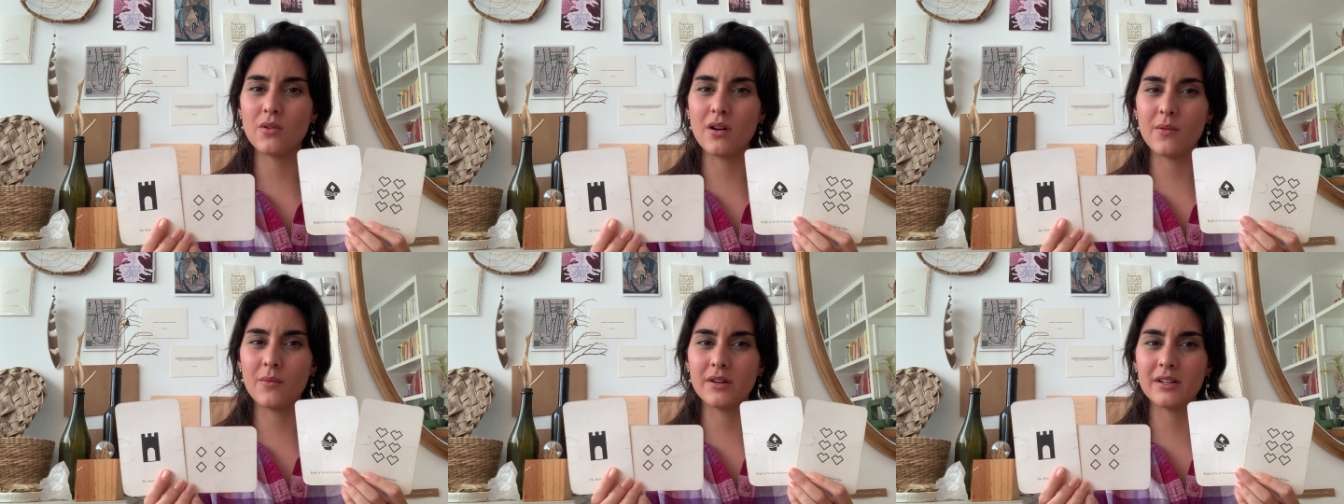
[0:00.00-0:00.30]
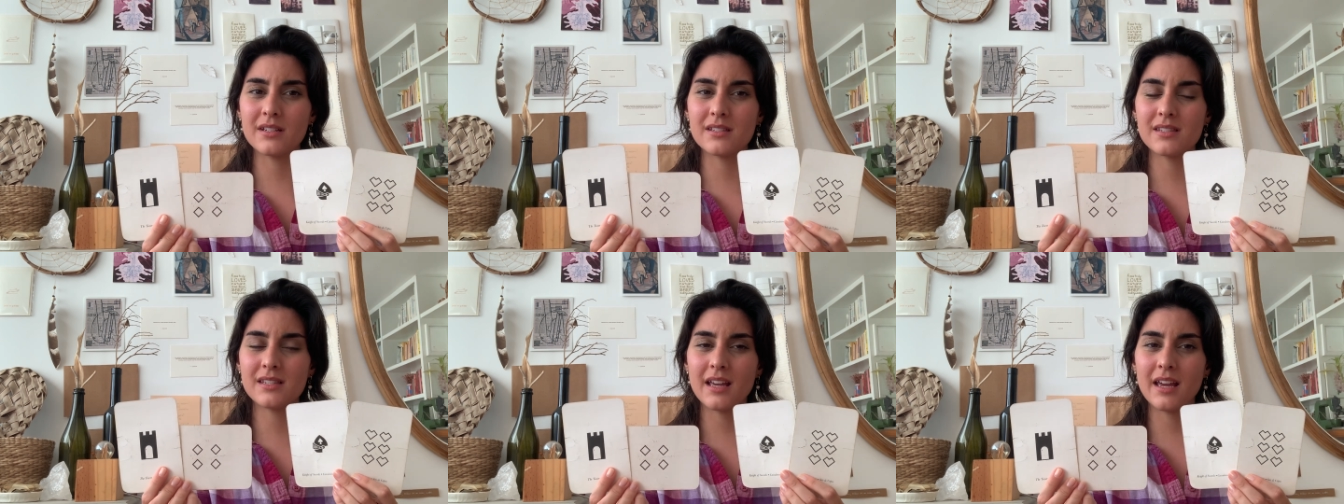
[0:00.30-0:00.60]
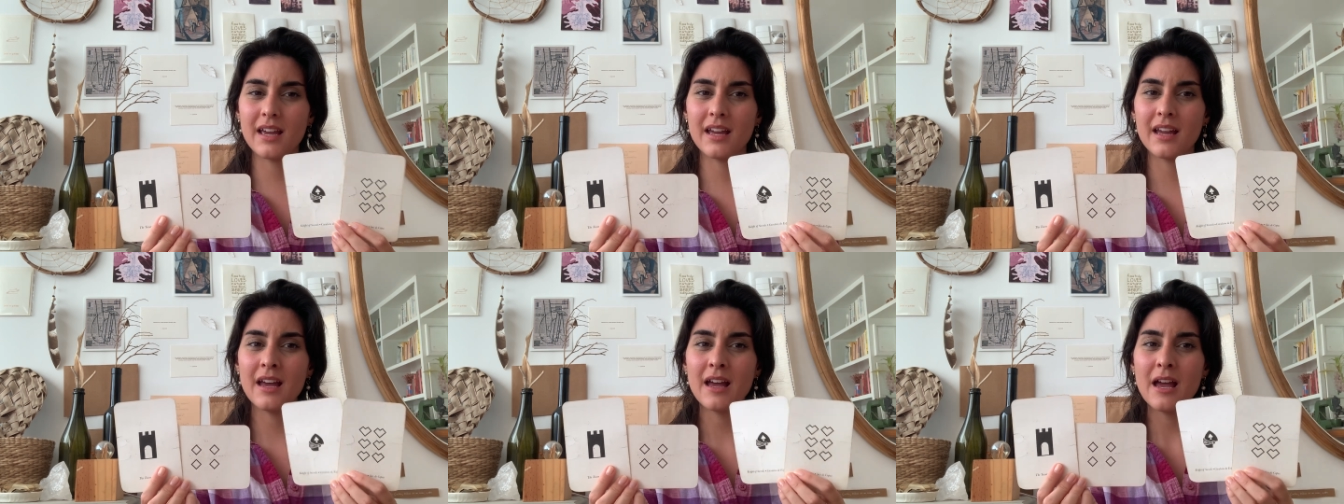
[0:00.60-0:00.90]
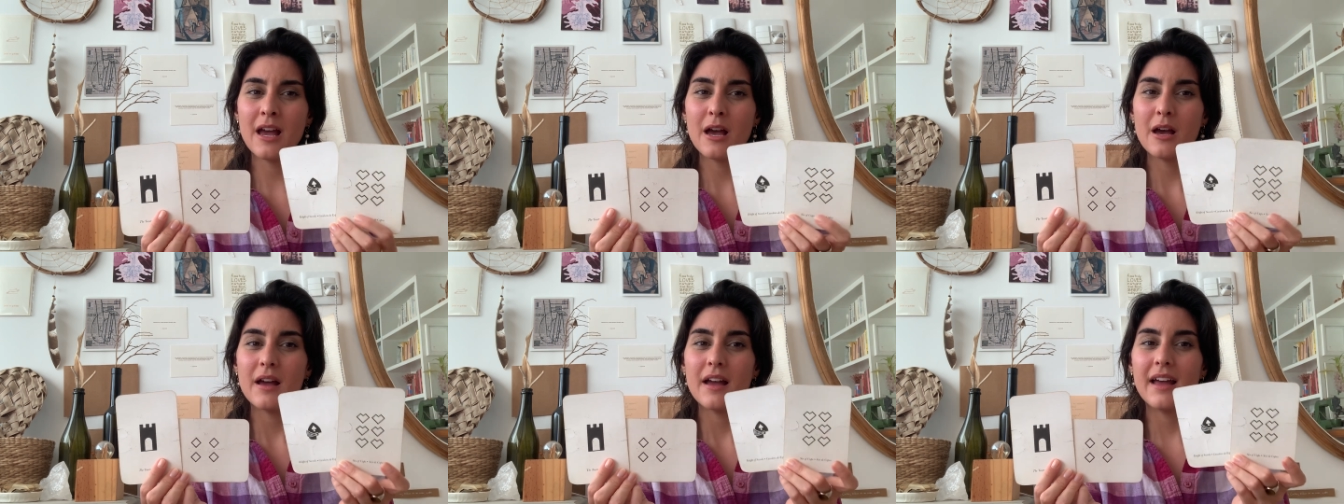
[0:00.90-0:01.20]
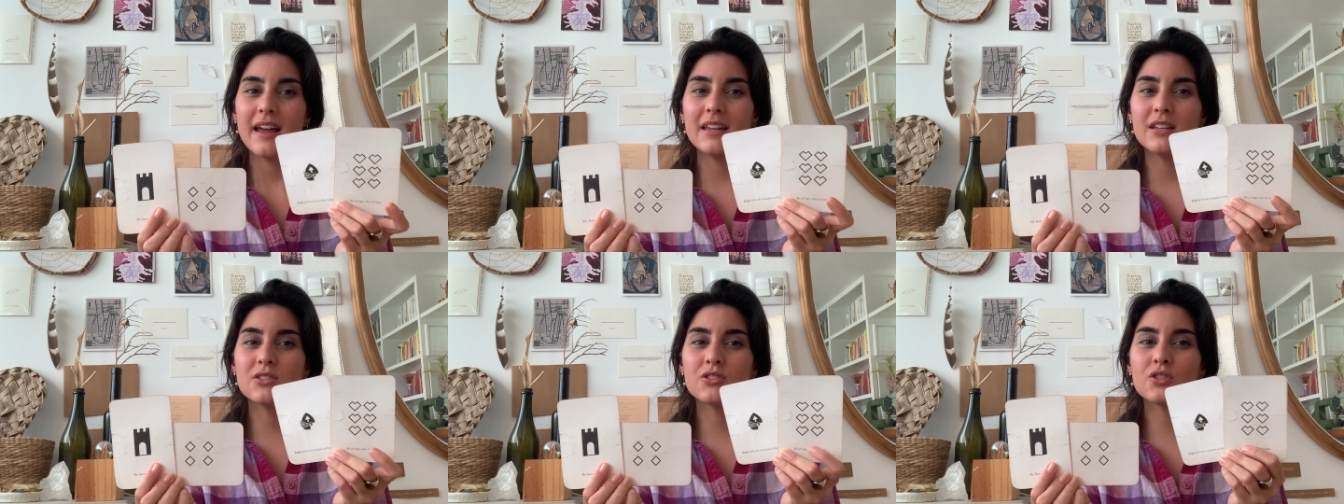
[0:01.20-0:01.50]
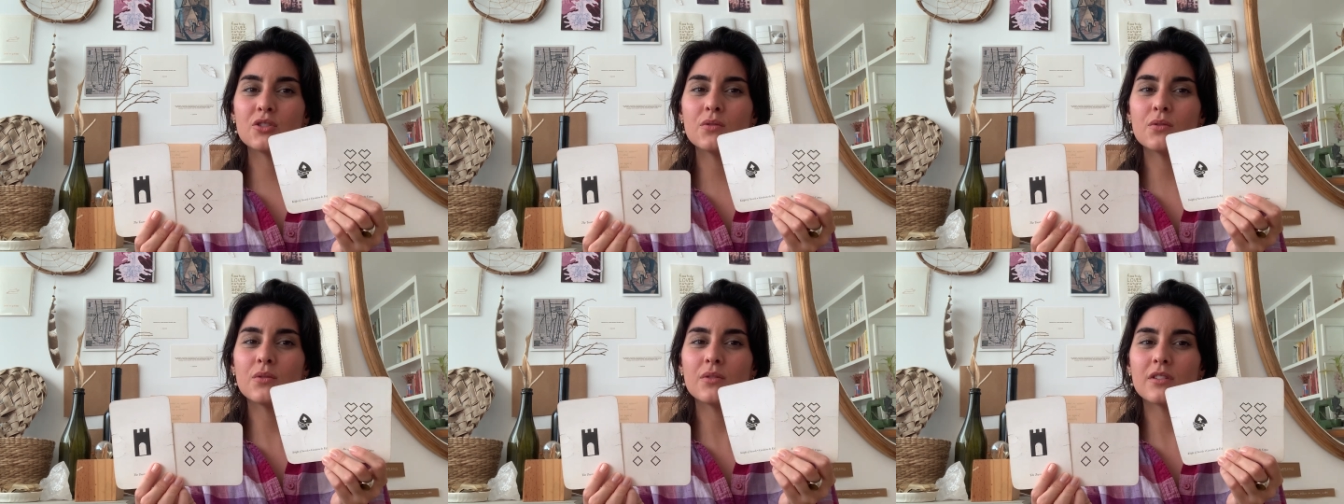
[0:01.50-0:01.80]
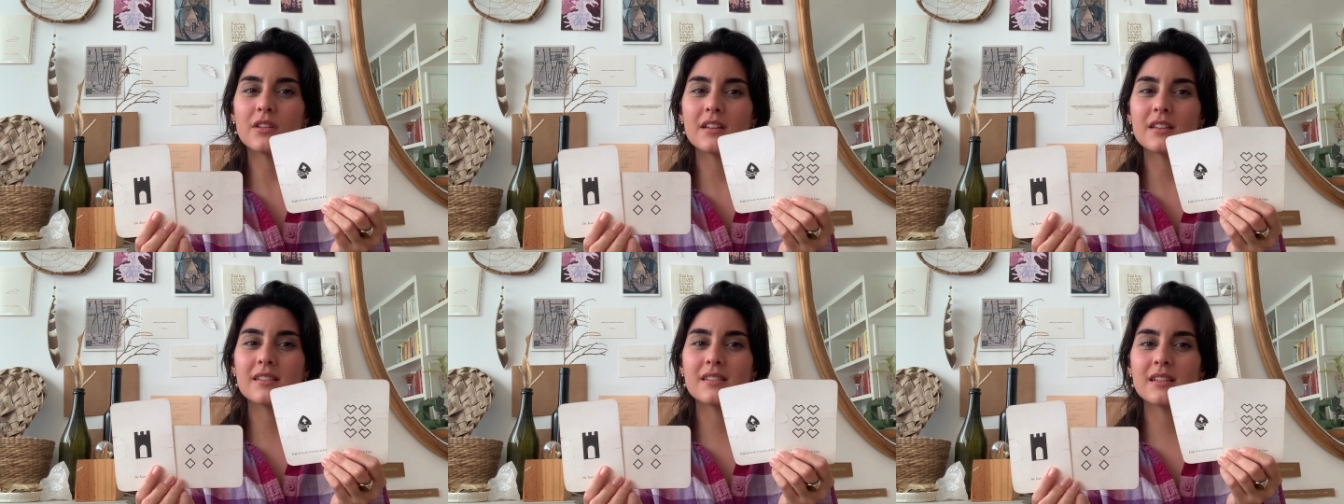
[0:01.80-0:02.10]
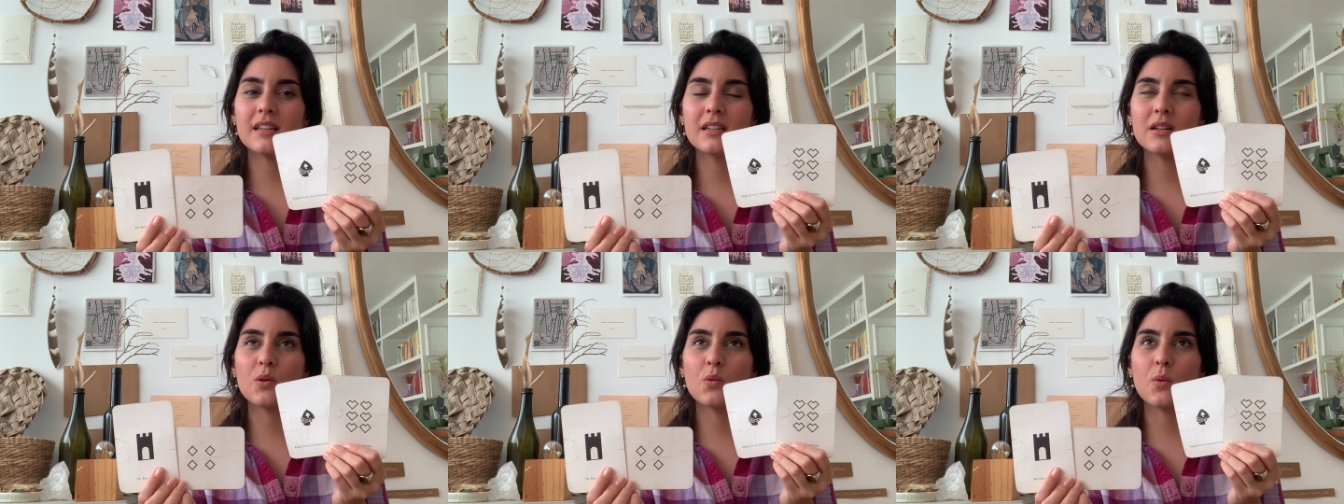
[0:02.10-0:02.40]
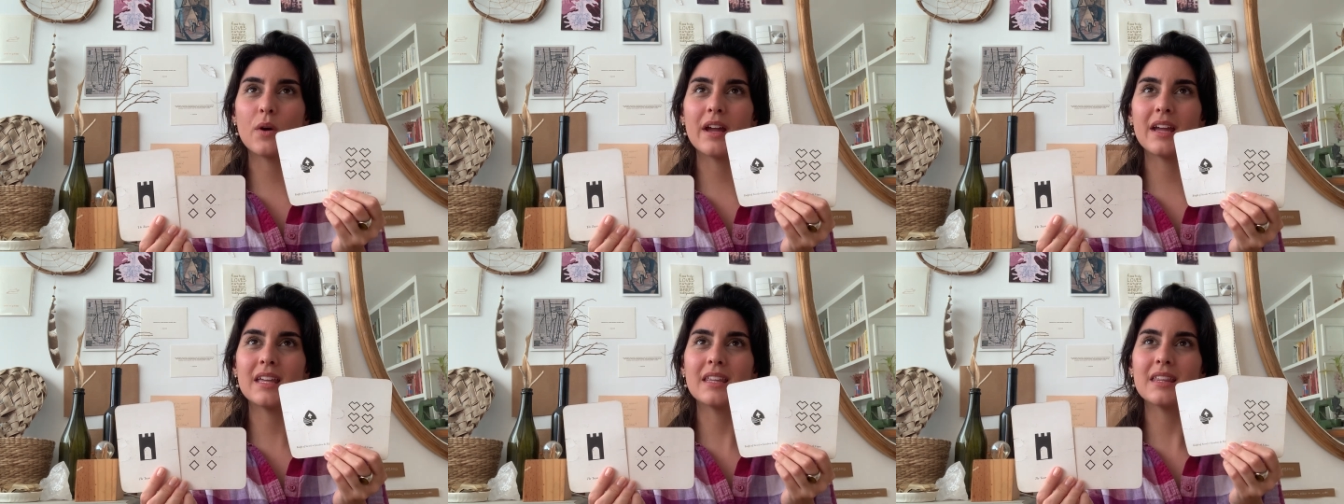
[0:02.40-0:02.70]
I want to say, and do this in a way